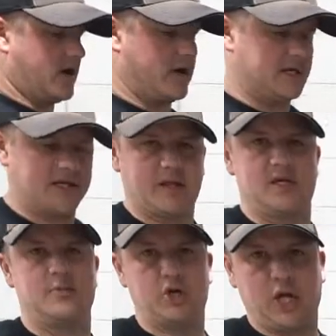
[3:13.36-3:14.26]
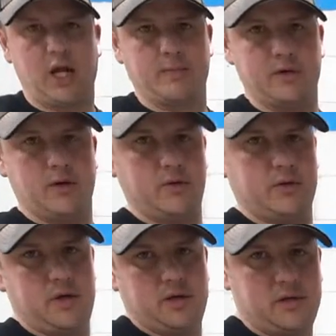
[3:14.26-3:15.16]
already set this machine up to do
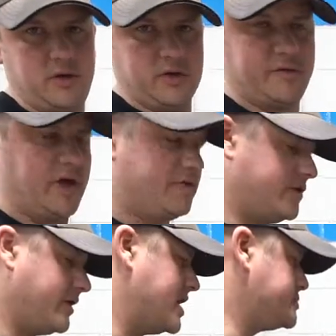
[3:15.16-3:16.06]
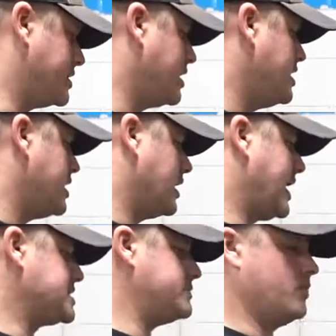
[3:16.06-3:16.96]
this video for you guys, but it'll
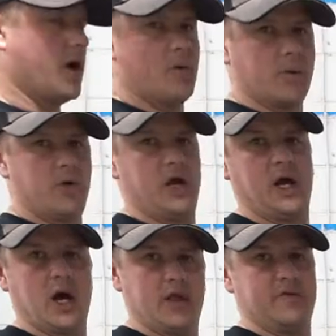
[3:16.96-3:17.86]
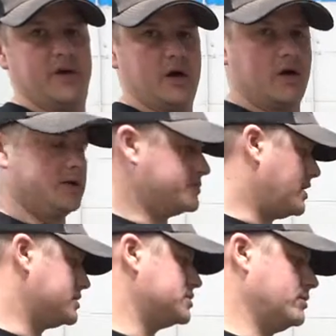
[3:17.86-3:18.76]
ask me where we're putting it on the vehicle as
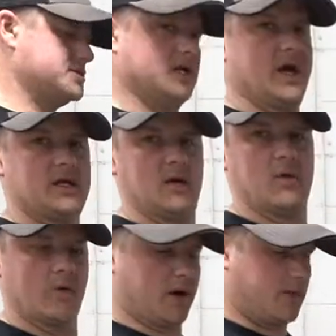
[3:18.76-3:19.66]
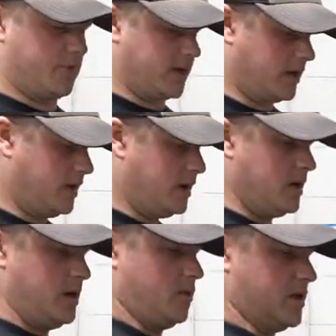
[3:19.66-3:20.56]
well. So we'll select on where we're going to put it.
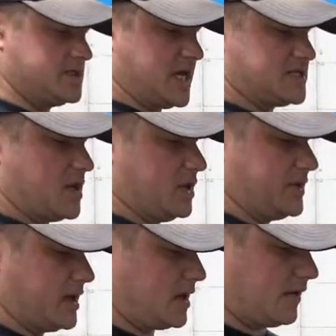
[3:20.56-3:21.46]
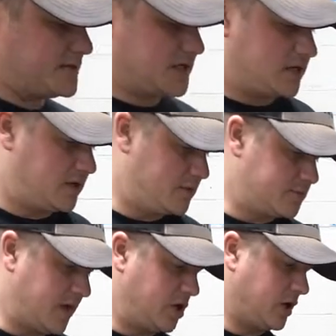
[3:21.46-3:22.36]
Once that's all done, all that's going to do
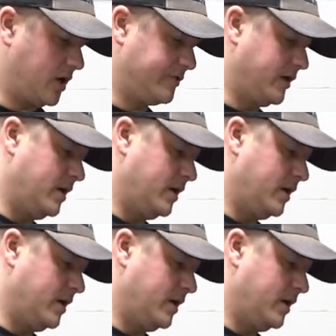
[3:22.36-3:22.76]
is make sure